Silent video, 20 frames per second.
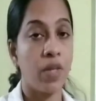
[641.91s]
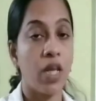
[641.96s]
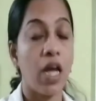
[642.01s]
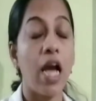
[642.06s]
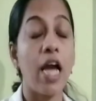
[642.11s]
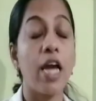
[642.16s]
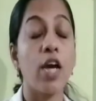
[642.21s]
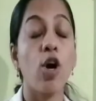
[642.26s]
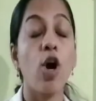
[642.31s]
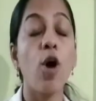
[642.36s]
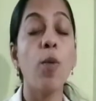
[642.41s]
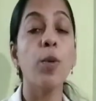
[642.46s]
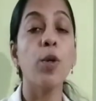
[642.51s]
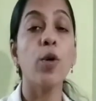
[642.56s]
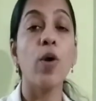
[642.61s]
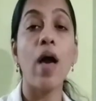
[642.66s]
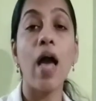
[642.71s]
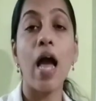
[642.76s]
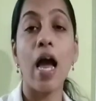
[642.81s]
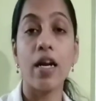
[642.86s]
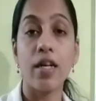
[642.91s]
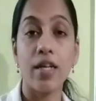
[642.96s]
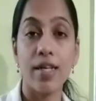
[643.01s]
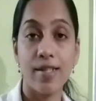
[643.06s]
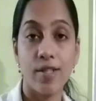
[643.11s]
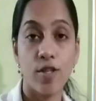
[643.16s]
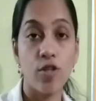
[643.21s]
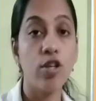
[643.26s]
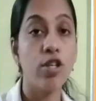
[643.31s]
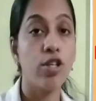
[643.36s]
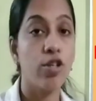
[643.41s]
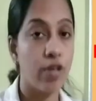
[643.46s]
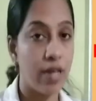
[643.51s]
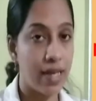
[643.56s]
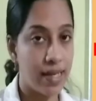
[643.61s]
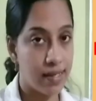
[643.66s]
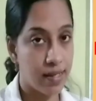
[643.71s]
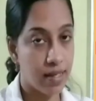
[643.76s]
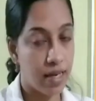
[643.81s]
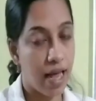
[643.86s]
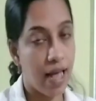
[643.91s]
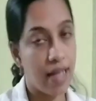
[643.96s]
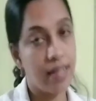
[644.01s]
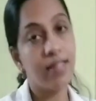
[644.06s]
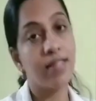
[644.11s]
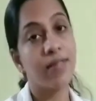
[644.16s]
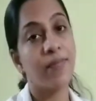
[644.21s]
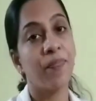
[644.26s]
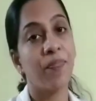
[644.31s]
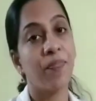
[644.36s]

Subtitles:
I hope you have understood today's class.